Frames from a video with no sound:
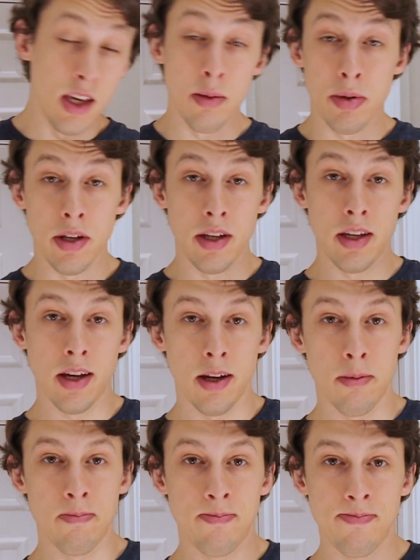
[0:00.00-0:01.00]

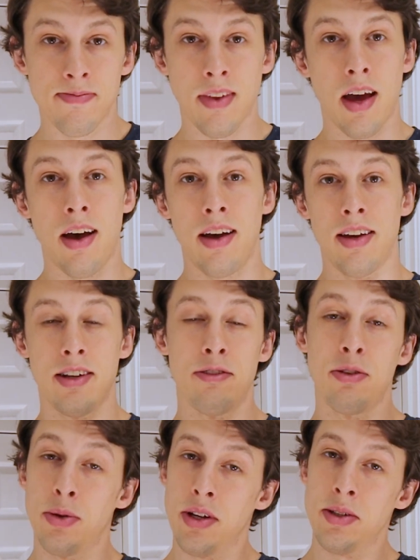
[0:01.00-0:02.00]
EPDM, and a
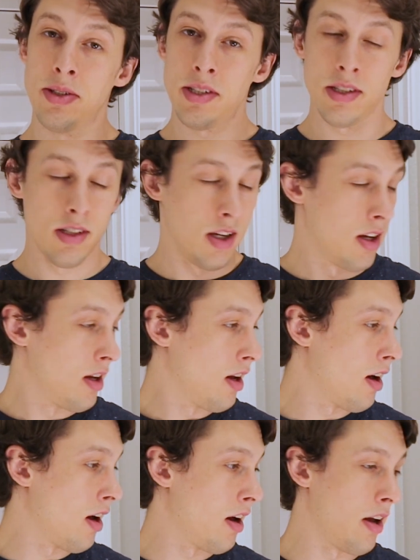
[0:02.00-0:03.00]
few others,
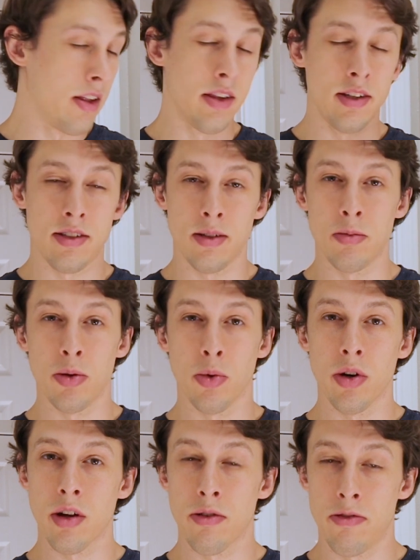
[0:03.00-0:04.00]
and they seem to
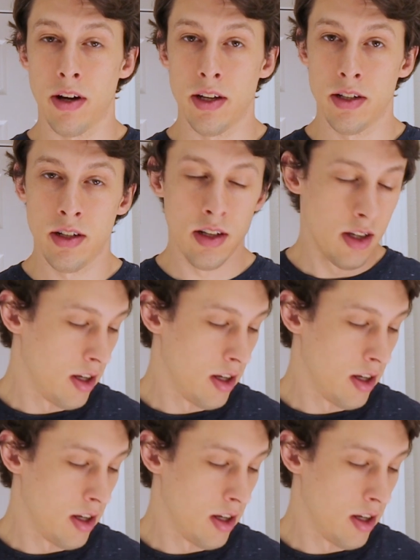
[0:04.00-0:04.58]
work fine.